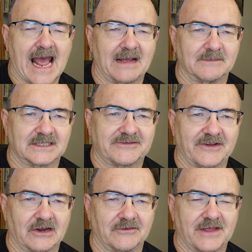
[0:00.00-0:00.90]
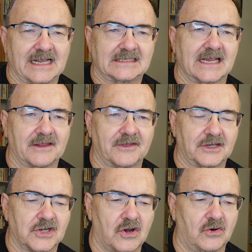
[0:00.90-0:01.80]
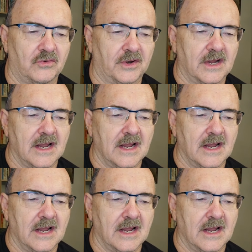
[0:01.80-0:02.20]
atmosphere, they set the tone.